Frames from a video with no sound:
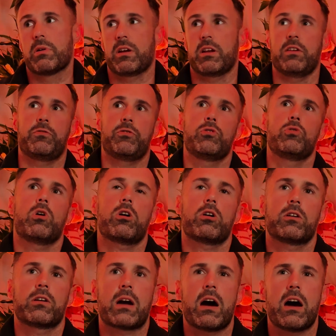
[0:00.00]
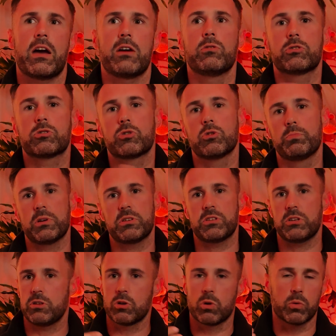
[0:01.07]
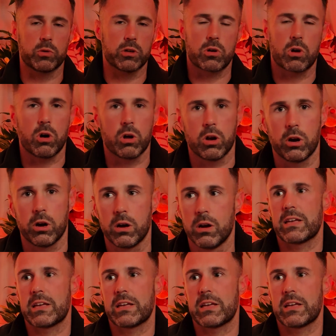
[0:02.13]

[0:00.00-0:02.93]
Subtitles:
But if you are a guy who's too busy, you don't want to call her,